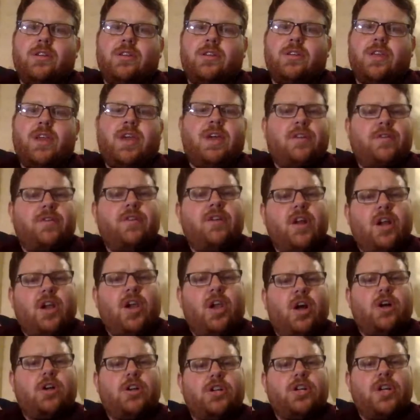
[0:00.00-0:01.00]
Yeah, they're in a
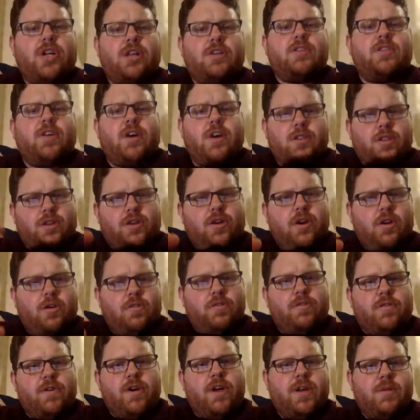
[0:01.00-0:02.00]
cloche inside the
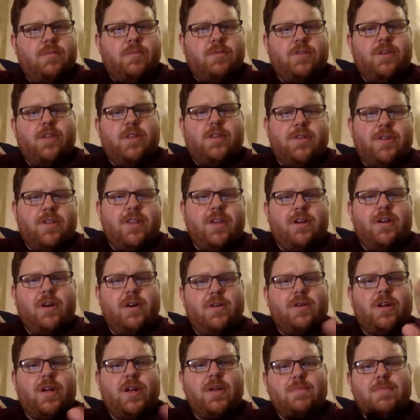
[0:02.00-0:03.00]
cold frame. So they're in their
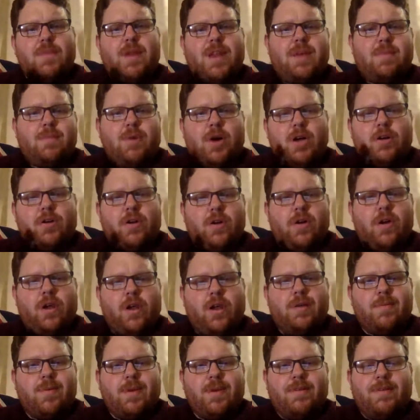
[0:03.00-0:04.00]
own like mini
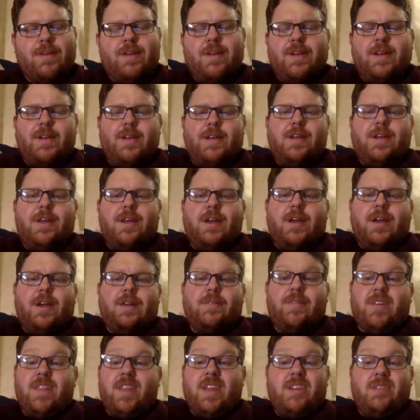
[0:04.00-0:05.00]
microclimate,
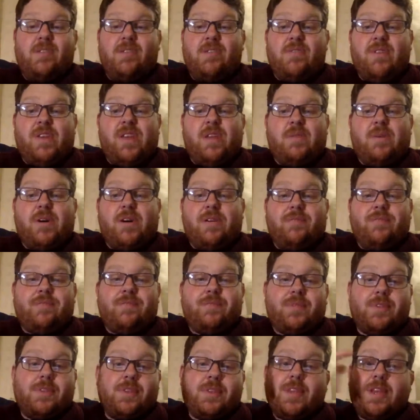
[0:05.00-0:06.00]
and they're doing really well.
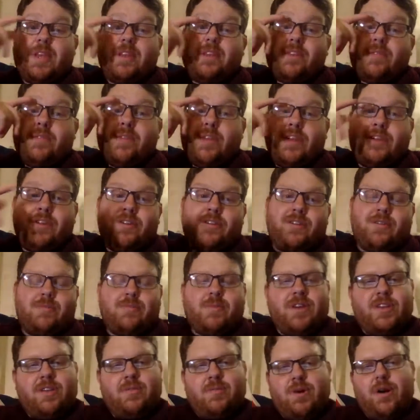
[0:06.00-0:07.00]
They're doing really good.
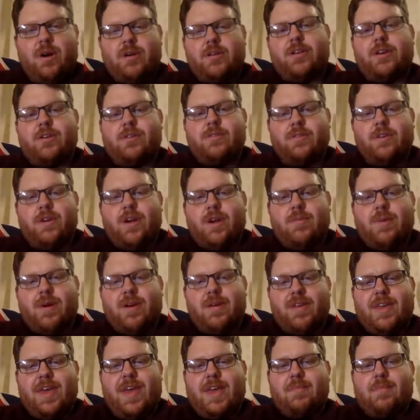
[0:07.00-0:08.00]
My tomatoes are
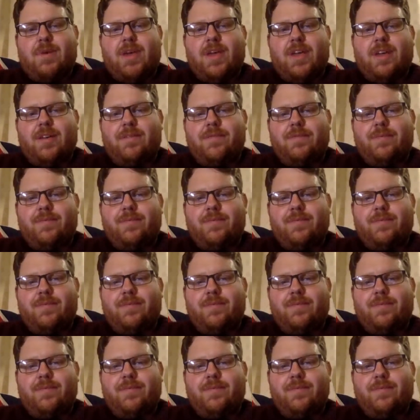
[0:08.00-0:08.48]
about yay big.